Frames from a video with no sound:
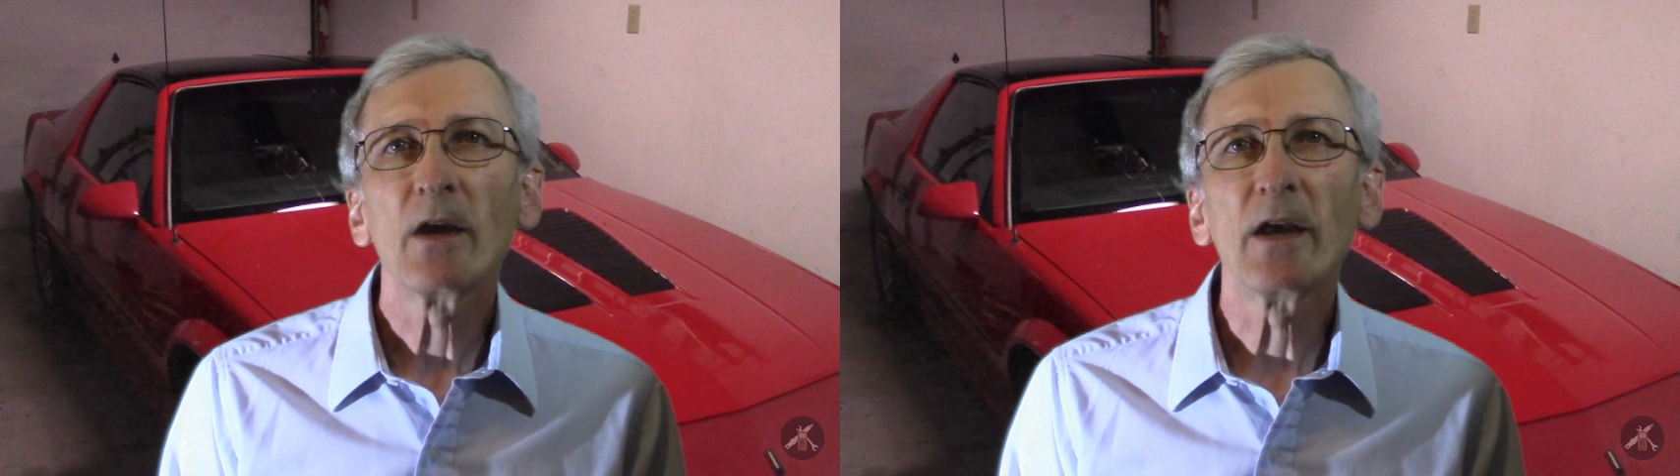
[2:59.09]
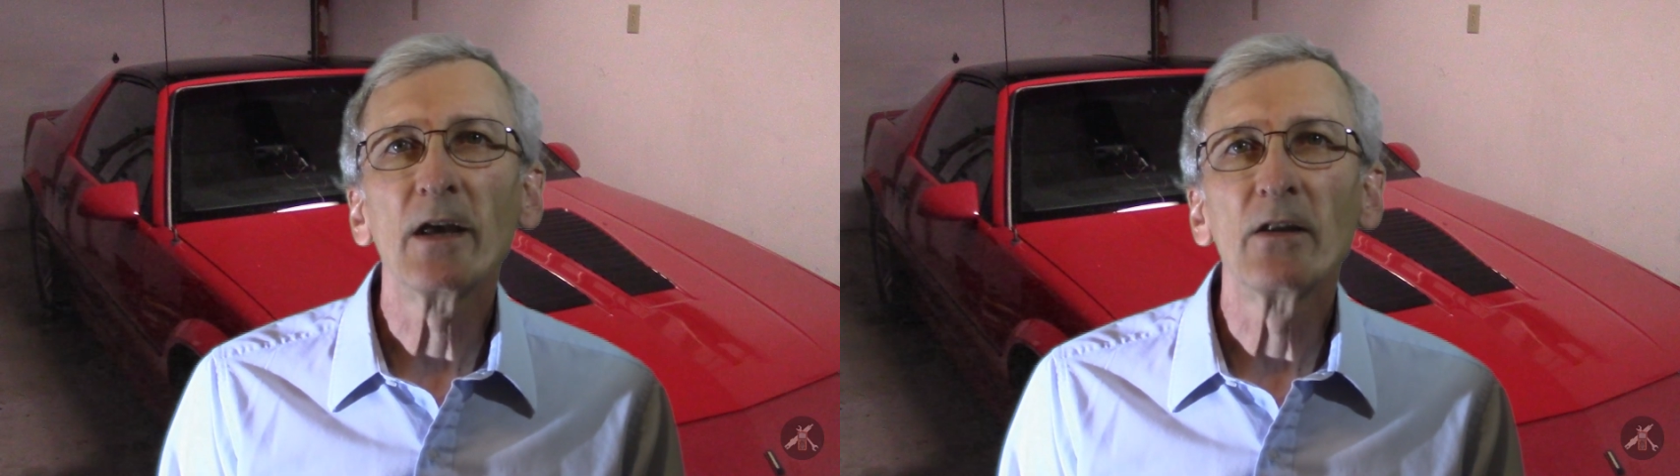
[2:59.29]

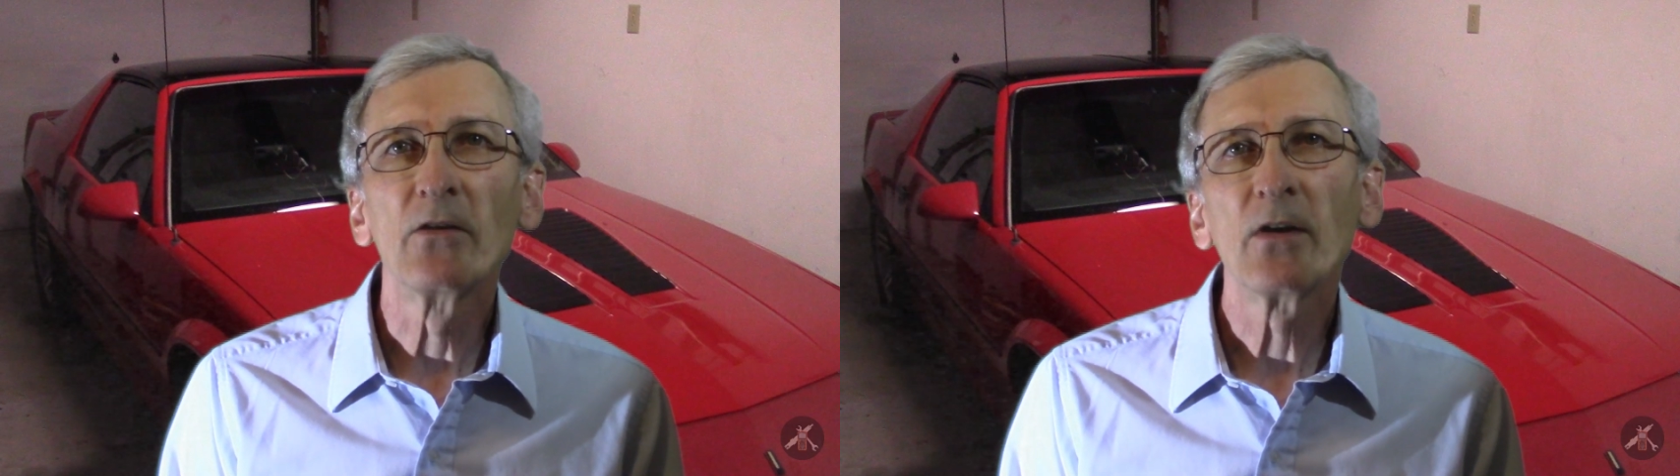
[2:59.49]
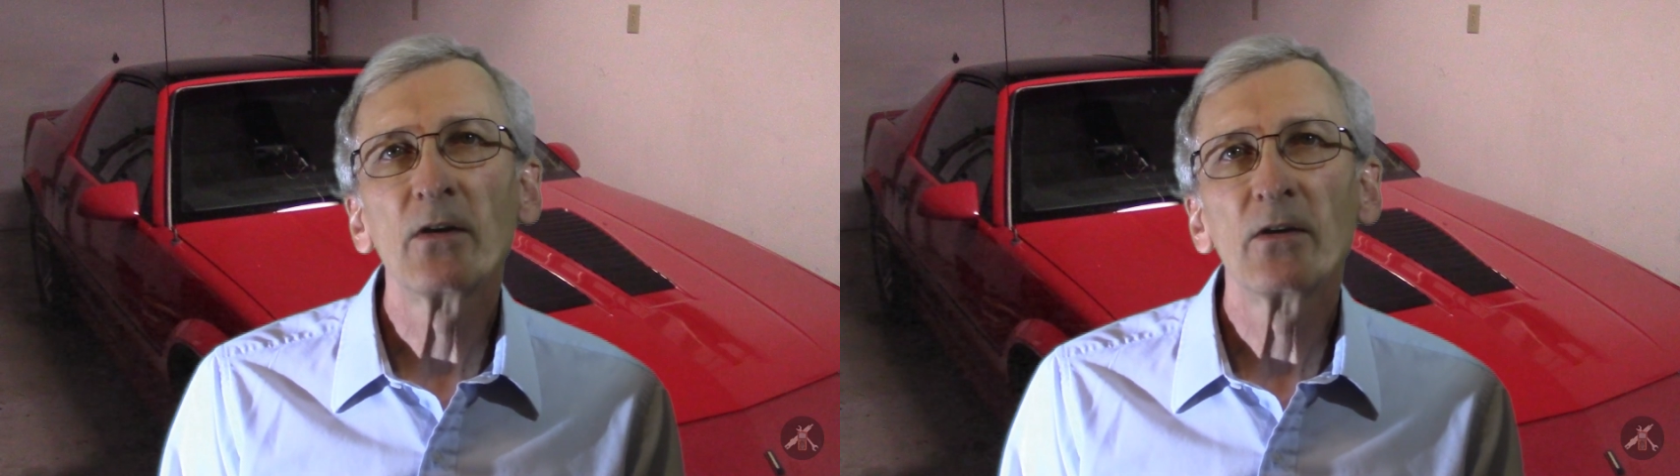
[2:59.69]

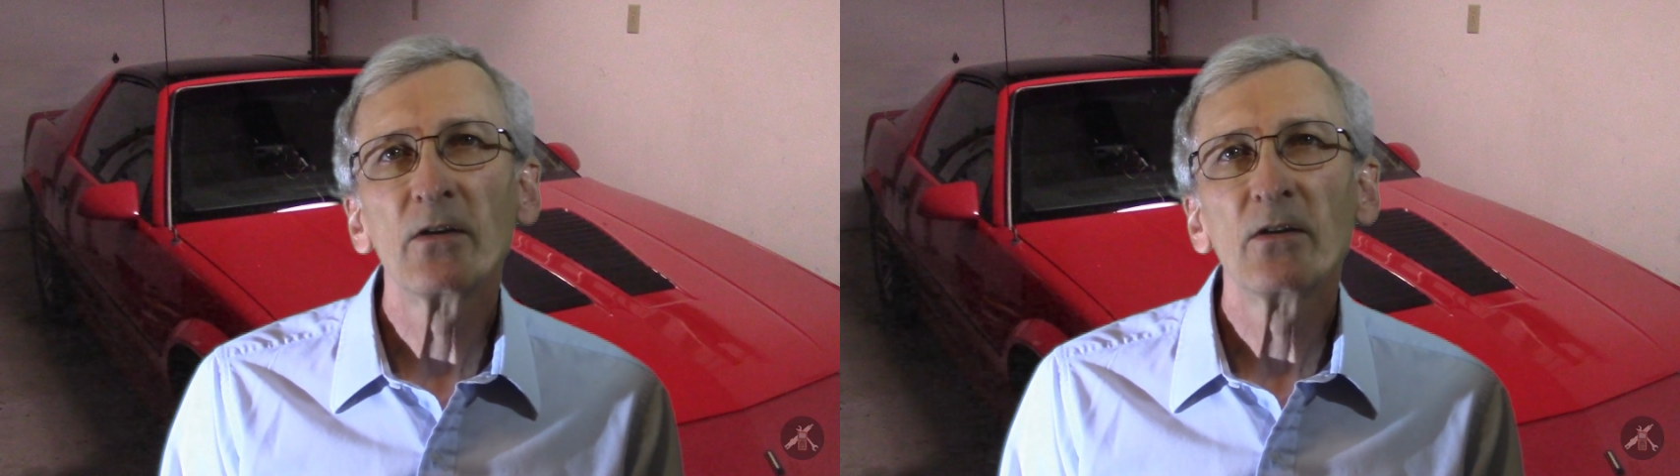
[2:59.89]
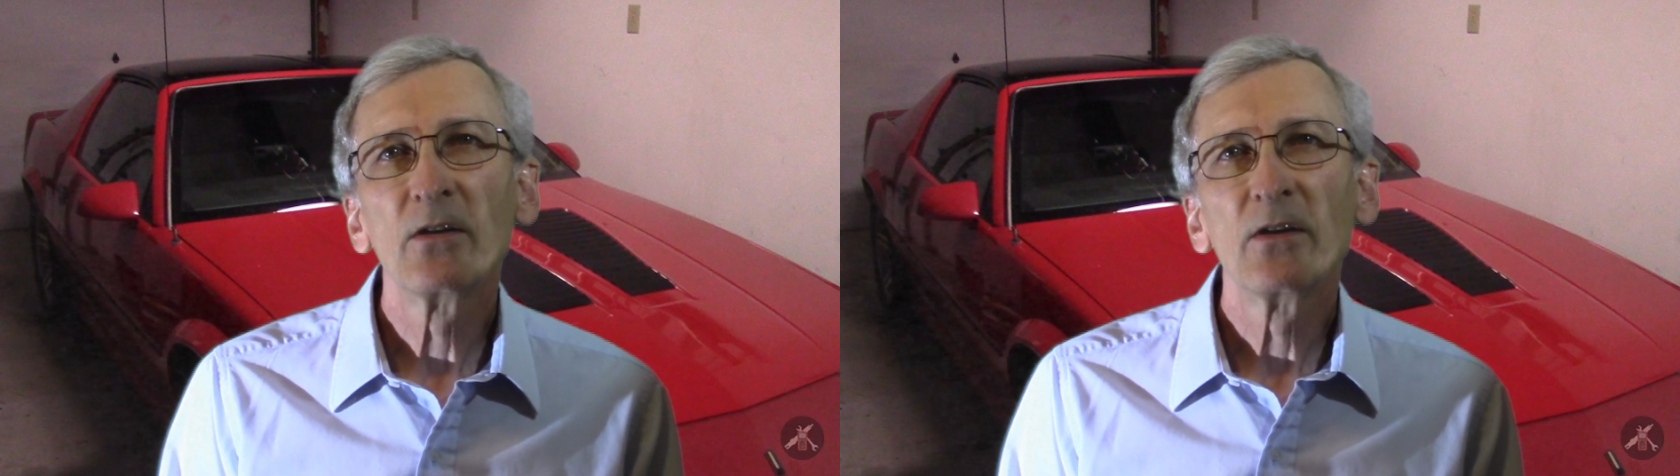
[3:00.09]
and
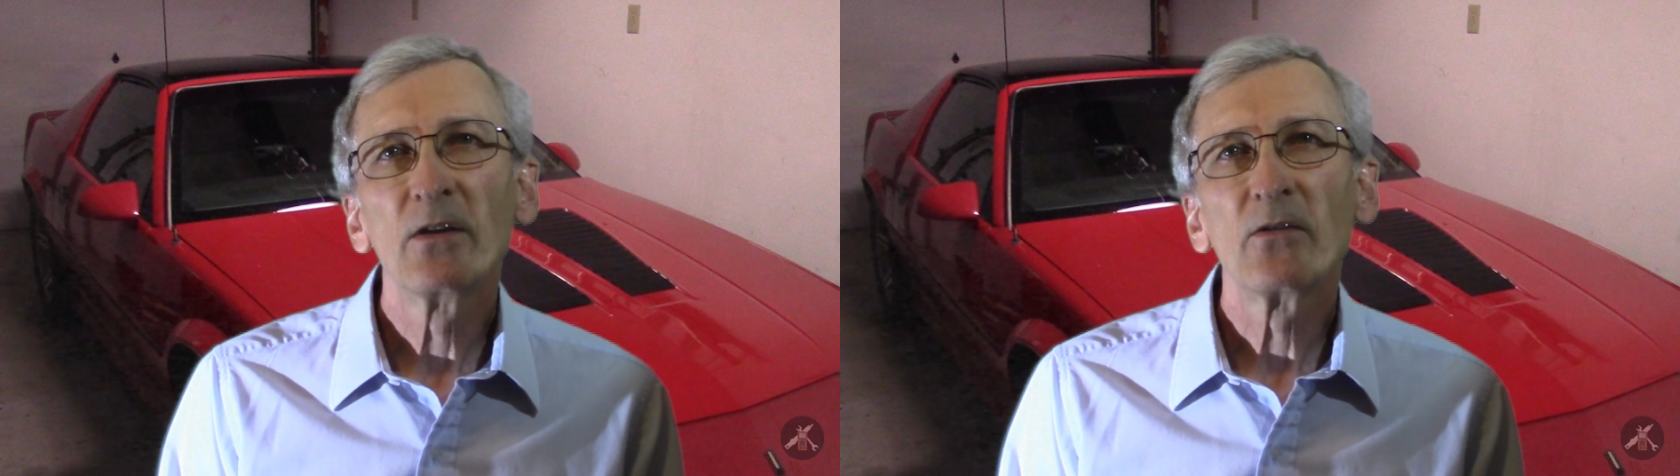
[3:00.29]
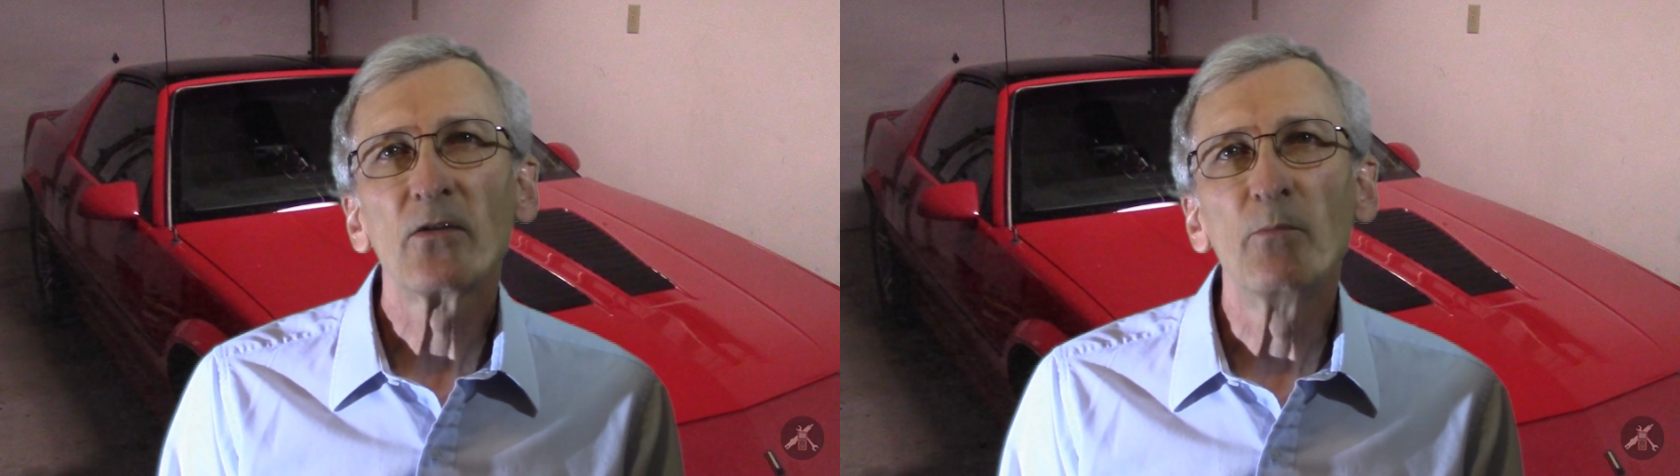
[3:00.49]

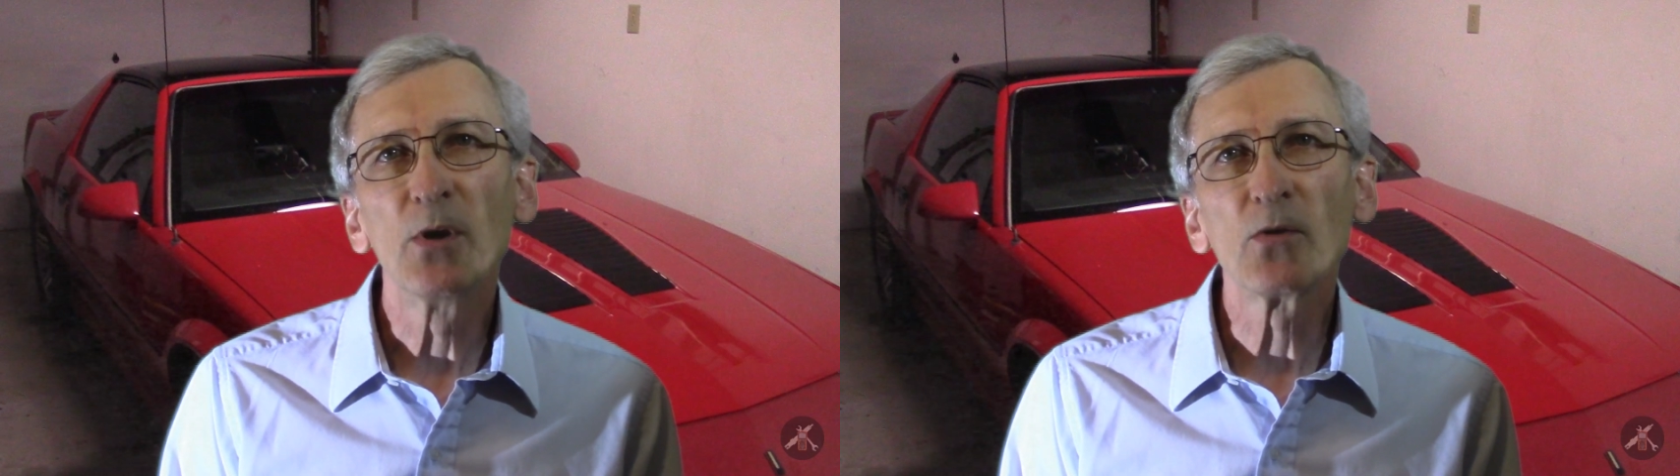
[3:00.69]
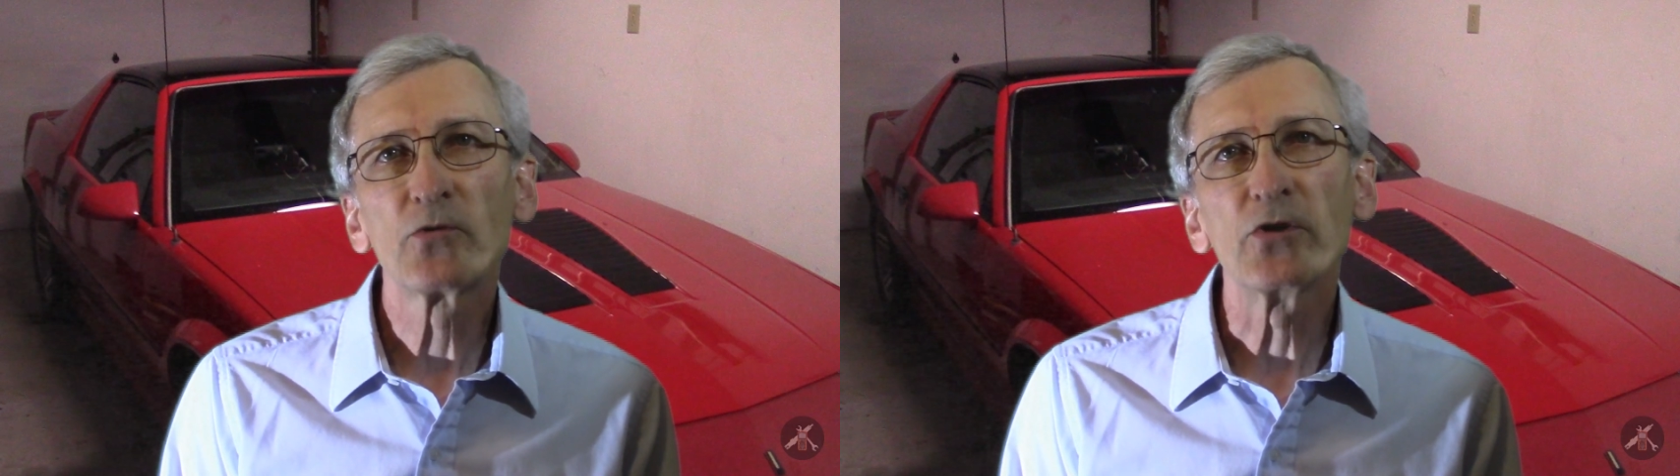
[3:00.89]
the
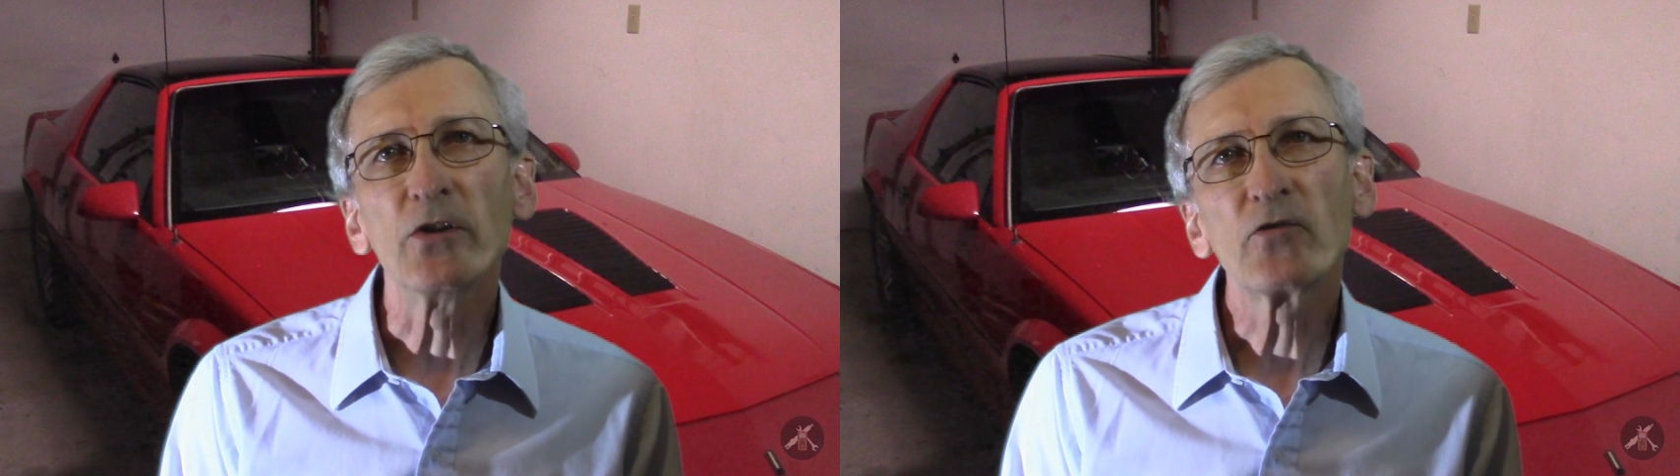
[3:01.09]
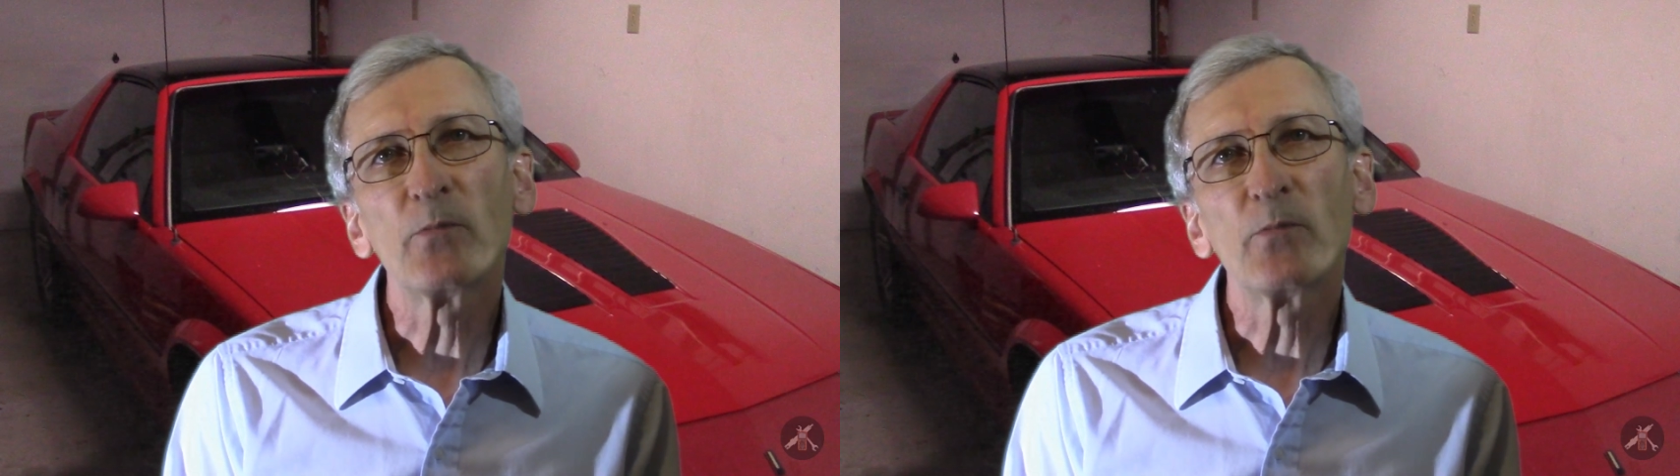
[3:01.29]
build sheet